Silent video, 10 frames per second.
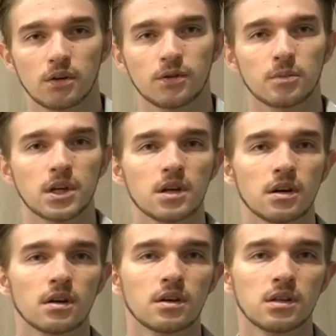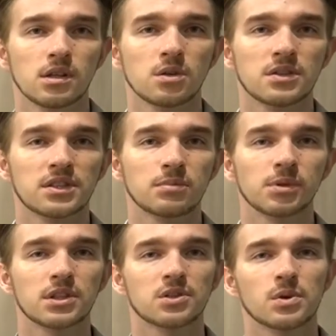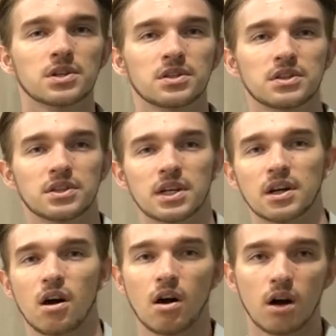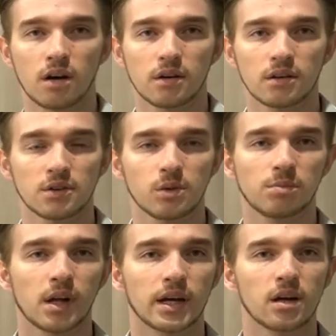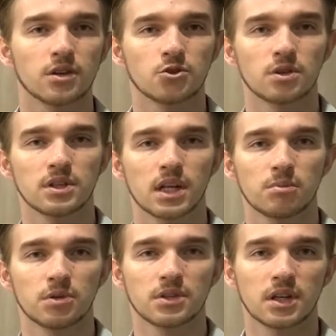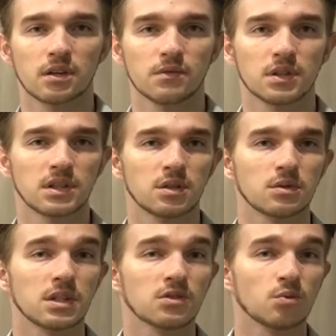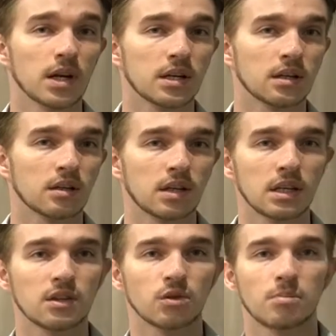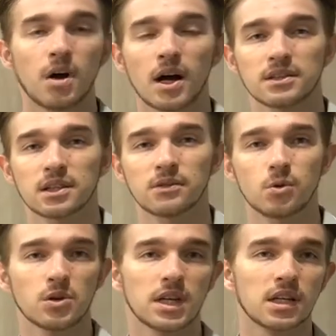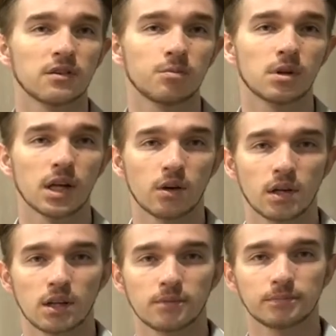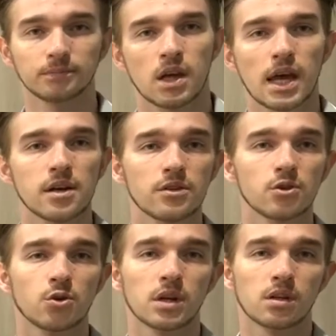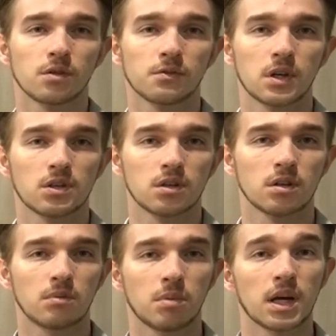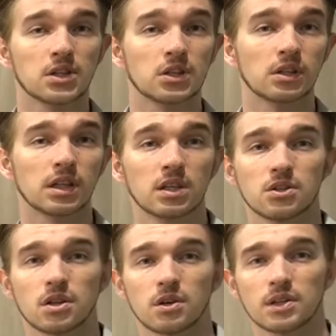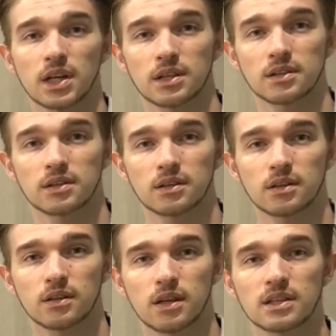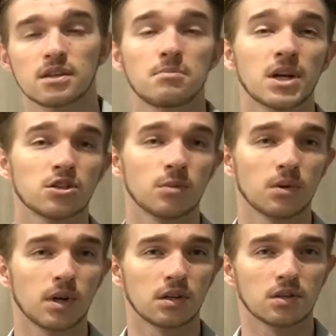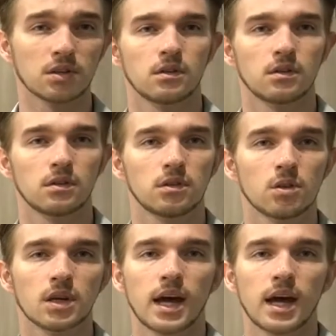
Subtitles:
From here, you can simply switch this setting on to apply 110% of the DUT's rating in either a positive or negative polarity. Another critical feature in patient leakage current tests is the measurement range. You can